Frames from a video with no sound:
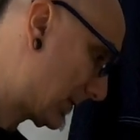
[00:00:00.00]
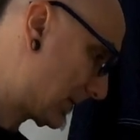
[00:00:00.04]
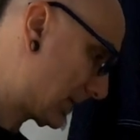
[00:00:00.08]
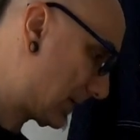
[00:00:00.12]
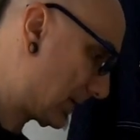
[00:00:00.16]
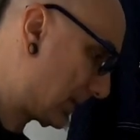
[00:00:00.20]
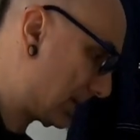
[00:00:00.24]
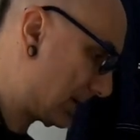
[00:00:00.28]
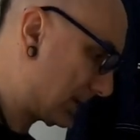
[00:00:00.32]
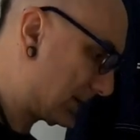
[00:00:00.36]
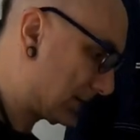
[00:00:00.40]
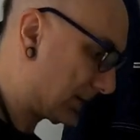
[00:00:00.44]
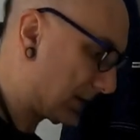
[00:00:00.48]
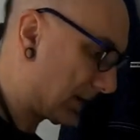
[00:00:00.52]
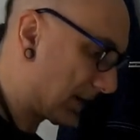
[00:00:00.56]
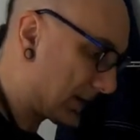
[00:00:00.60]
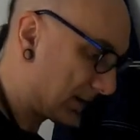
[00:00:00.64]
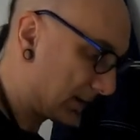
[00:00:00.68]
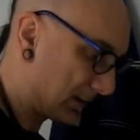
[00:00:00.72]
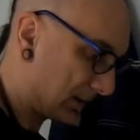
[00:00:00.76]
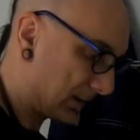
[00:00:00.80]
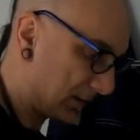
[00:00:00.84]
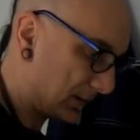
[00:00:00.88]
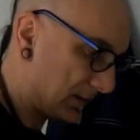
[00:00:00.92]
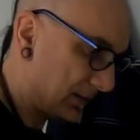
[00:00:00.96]
All right, so that's
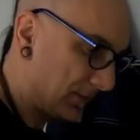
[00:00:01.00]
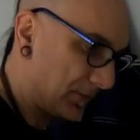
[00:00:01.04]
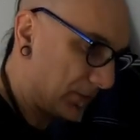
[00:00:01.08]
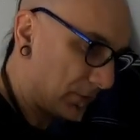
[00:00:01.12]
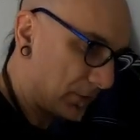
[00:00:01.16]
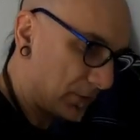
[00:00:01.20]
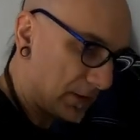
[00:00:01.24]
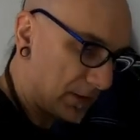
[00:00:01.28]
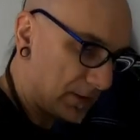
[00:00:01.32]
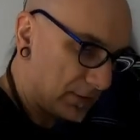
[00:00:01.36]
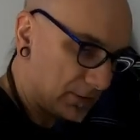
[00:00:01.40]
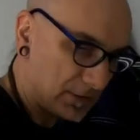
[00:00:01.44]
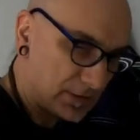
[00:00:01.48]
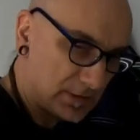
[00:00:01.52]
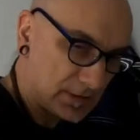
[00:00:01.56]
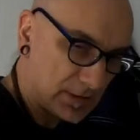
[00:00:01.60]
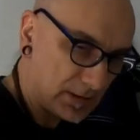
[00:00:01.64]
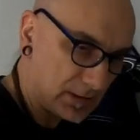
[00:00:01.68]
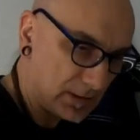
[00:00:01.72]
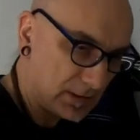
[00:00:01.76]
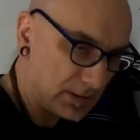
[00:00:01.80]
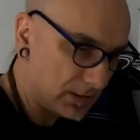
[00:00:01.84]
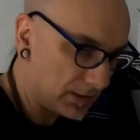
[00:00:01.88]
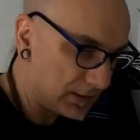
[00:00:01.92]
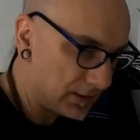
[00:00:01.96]
64 ounces. I
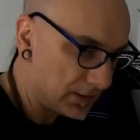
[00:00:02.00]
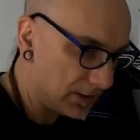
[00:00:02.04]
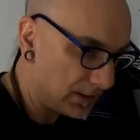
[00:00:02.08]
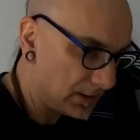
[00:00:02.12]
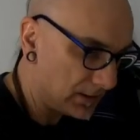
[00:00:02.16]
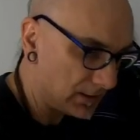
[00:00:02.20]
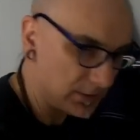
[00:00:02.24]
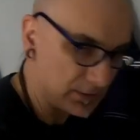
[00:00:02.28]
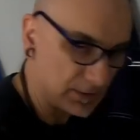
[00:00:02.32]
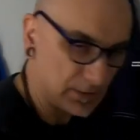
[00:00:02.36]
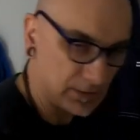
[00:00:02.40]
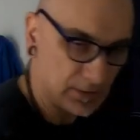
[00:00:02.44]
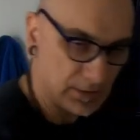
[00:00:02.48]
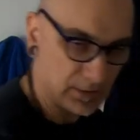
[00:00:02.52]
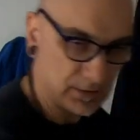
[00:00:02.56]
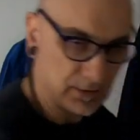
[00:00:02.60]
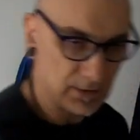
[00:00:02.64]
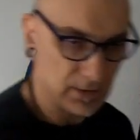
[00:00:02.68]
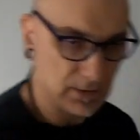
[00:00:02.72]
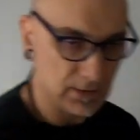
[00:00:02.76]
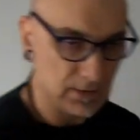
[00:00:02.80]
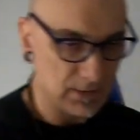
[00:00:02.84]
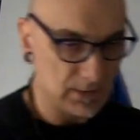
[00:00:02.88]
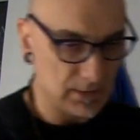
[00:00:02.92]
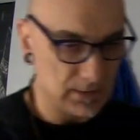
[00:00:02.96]
need another
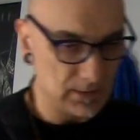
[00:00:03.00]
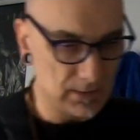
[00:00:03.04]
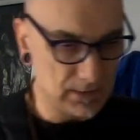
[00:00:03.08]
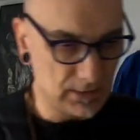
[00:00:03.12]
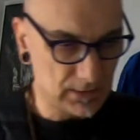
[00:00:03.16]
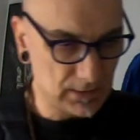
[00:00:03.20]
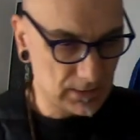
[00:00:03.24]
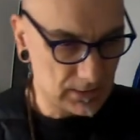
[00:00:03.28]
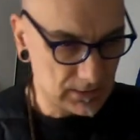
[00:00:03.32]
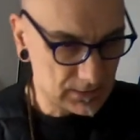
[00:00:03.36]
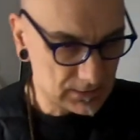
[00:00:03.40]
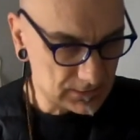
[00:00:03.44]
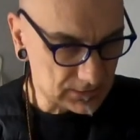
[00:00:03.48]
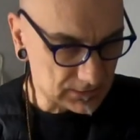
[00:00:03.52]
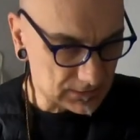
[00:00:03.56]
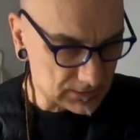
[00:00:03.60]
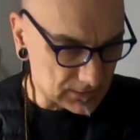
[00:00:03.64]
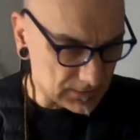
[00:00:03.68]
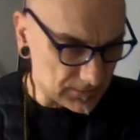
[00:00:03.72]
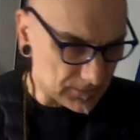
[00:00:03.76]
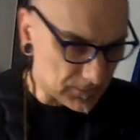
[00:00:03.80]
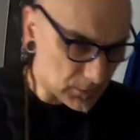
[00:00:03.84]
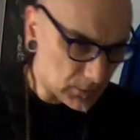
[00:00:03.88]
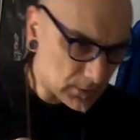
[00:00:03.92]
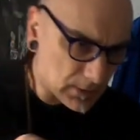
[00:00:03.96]

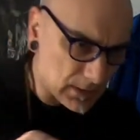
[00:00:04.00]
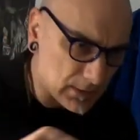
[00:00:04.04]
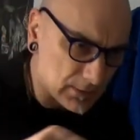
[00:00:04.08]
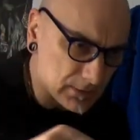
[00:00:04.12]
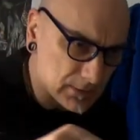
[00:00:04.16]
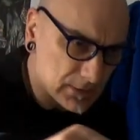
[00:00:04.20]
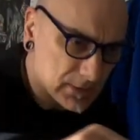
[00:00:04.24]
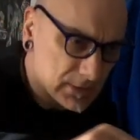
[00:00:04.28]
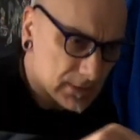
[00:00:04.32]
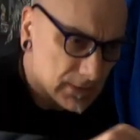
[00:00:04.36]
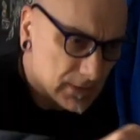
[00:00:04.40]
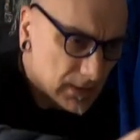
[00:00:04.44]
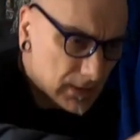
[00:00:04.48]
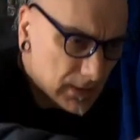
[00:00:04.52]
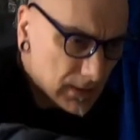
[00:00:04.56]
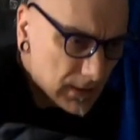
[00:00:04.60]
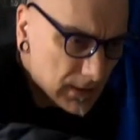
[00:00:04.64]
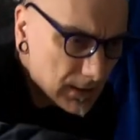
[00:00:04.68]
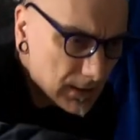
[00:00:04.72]
64 ounces.